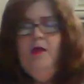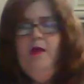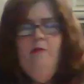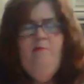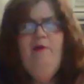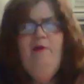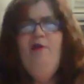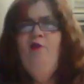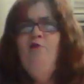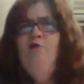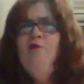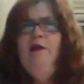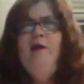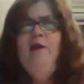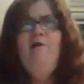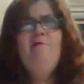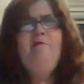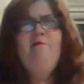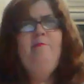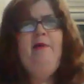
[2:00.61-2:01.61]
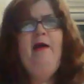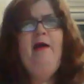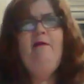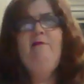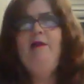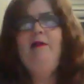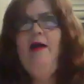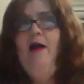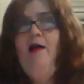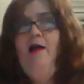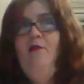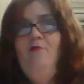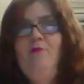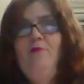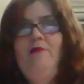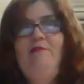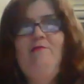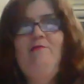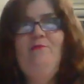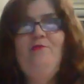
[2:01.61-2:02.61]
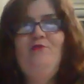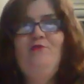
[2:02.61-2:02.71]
But who cares about calories when